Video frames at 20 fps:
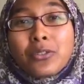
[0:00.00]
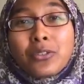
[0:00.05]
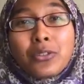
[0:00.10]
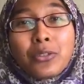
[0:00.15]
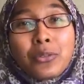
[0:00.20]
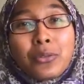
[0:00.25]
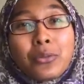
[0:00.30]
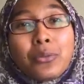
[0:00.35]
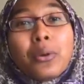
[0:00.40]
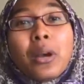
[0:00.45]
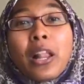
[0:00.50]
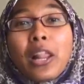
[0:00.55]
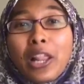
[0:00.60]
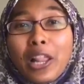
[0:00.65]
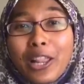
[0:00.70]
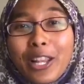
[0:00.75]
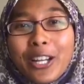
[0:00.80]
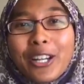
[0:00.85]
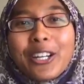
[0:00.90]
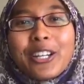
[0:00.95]
to
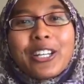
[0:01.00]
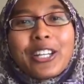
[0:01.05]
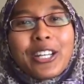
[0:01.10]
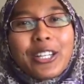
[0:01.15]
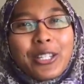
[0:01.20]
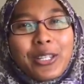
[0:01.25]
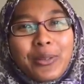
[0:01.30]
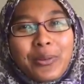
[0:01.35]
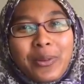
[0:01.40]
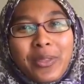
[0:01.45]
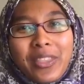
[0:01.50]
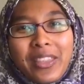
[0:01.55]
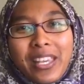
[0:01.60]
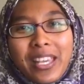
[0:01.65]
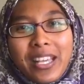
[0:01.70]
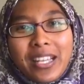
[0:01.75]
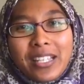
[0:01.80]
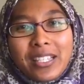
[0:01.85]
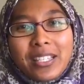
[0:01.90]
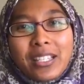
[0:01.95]
learning new
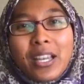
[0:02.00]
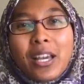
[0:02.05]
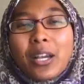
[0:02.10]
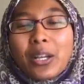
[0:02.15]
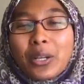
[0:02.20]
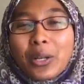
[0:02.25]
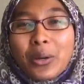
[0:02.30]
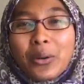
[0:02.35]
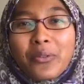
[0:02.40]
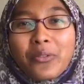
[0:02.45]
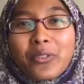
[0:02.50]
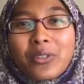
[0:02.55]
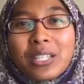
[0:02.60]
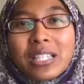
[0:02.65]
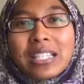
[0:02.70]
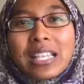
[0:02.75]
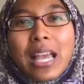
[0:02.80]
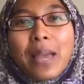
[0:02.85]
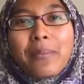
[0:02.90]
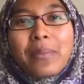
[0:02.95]
things. Go for
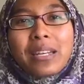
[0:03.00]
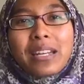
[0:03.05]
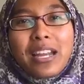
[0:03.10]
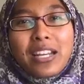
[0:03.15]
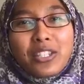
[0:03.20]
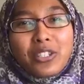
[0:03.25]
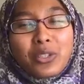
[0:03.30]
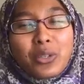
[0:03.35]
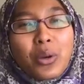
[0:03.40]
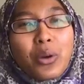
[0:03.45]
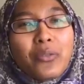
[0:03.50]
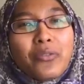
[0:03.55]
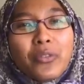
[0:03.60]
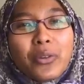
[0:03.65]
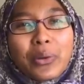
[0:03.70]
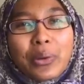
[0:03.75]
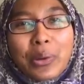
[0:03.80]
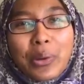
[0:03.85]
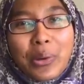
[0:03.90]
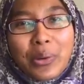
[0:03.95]
seminars, go
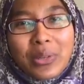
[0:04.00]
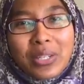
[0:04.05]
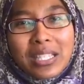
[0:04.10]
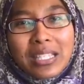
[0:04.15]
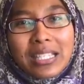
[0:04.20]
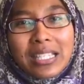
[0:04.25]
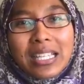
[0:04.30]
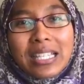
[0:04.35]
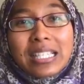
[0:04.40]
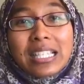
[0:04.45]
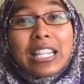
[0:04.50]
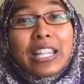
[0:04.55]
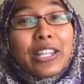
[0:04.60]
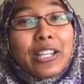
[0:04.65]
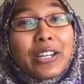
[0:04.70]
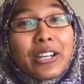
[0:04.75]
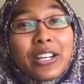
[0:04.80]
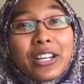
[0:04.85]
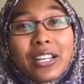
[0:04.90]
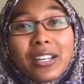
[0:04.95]
for courses,
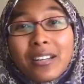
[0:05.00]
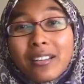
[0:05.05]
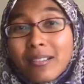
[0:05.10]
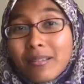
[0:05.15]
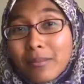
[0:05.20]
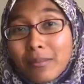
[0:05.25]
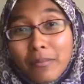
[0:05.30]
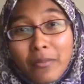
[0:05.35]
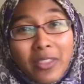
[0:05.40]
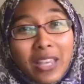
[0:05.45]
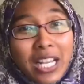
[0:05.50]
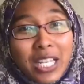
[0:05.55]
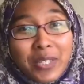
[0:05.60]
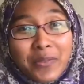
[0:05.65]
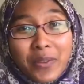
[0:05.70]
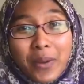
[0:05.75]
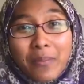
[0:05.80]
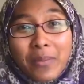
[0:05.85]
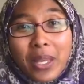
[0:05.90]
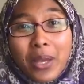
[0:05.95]
learn things
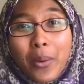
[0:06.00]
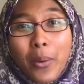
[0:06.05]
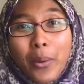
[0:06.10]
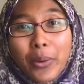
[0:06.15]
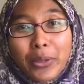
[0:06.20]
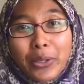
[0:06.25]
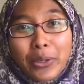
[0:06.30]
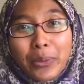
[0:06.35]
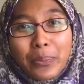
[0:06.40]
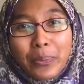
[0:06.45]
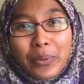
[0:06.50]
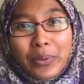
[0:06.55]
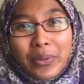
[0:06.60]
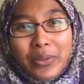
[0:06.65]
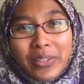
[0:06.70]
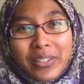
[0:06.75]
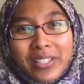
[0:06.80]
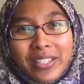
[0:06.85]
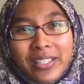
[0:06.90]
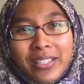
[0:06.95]
from the
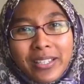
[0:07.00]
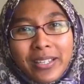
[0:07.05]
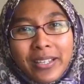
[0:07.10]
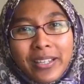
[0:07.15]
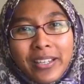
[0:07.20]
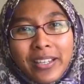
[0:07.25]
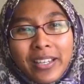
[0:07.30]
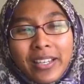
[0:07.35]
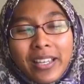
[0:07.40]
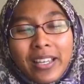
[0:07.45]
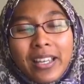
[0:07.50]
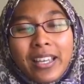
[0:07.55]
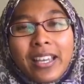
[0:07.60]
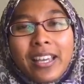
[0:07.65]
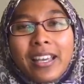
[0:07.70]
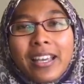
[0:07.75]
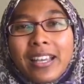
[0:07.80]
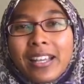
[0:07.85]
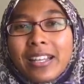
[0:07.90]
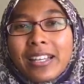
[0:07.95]
audiobooks.
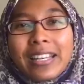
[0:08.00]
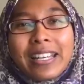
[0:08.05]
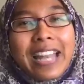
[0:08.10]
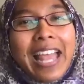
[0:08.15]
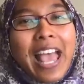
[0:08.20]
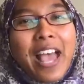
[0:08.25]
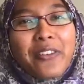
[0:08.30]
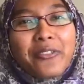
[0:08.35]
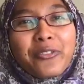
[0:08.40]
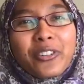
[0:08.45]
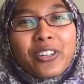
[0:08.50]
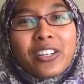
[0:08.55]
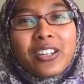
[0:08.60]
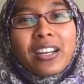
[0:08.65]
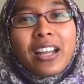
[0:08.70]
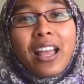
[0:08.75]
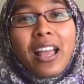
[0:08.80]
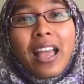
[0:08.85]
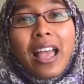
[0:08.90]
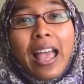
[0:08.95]

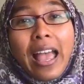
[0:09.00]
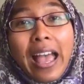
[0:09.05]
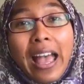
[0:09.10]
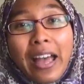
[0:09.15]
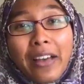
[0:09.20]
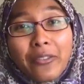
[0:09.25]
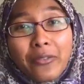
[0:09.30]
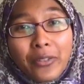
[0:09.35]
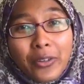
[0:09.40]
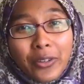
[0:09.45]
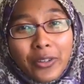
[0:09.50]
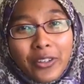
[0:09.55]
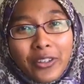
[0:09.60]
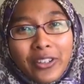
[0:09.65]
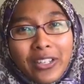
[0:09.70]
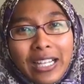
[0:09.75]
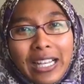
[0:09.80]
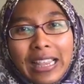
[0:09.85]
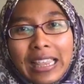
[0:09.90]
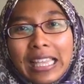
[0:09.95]
Never ever
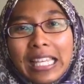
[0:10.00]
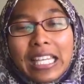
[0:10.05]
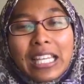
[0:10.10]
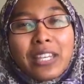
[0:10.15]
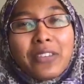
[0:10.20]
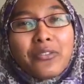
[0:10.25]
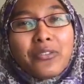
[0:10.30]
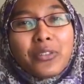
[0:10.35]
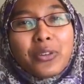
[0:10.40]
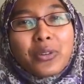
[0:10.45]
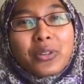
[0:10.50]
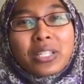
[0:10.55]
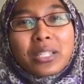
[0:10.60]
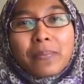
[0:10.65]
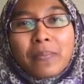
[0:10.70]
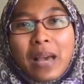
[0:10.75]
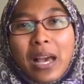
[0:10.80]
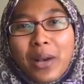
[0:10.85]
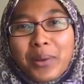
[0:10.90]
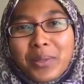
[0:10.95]
leave your
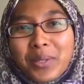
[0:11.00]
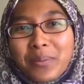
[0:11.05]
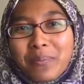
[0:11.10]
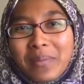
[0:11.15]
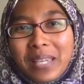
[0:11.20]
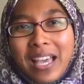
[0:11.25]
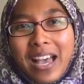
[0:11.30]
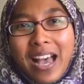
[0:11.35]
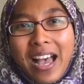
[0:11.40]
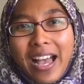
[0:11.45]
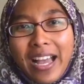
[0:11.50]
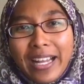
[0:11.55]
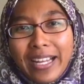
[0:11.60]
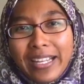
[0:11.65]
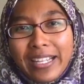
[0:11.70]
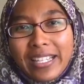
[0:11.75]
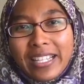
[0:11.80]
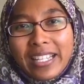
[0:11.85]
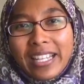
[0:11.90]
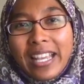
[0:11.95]
spouse
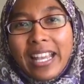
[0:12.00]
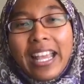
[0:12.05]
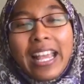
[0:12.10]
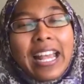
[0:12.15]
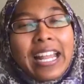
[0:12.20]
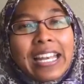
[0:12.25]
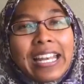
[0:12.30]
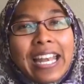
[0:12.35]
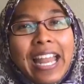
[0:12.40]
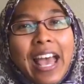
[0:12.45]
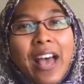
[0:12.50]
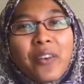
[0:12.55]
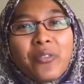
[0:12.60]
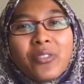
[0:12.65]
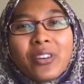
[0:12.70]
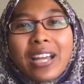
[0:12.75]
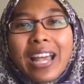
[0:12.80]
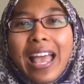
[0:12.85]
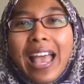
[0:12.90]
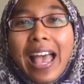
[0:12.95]
behind. Never